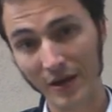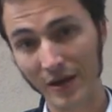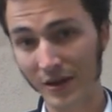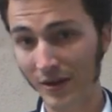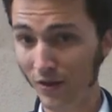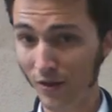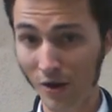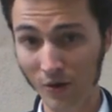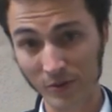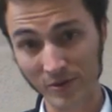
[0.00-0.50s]

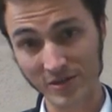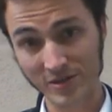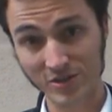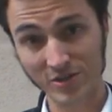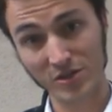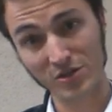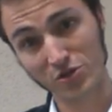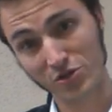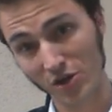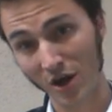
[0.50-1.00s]
along with his
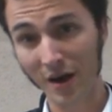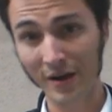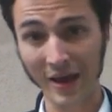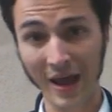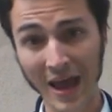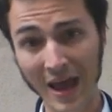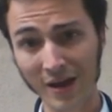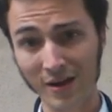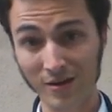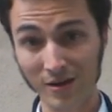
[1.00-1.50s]
John
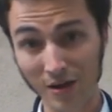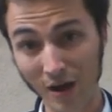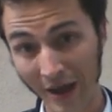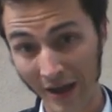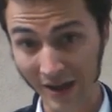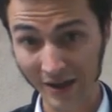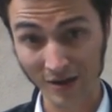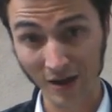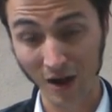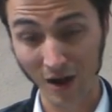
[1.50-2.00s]

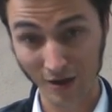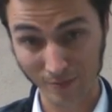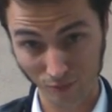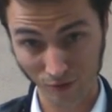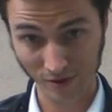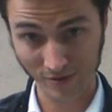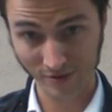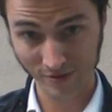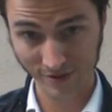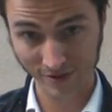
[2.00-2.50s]
Hancock
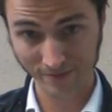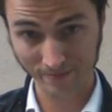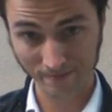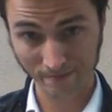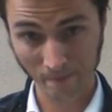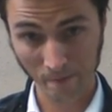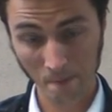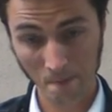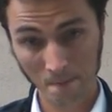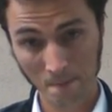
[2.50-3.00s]
brothers,
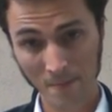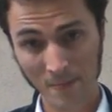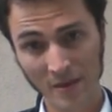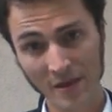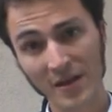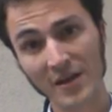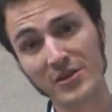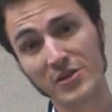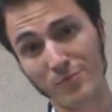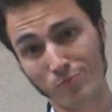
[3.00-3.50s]

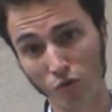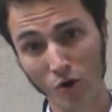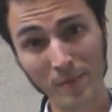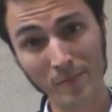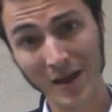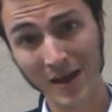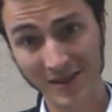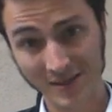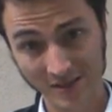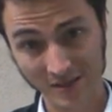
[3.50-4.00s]
to bring
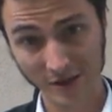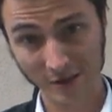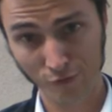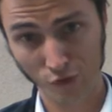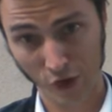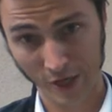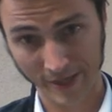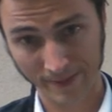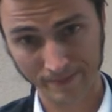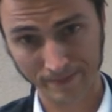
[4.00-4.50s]
back
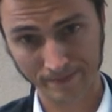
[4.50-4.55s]
slavery.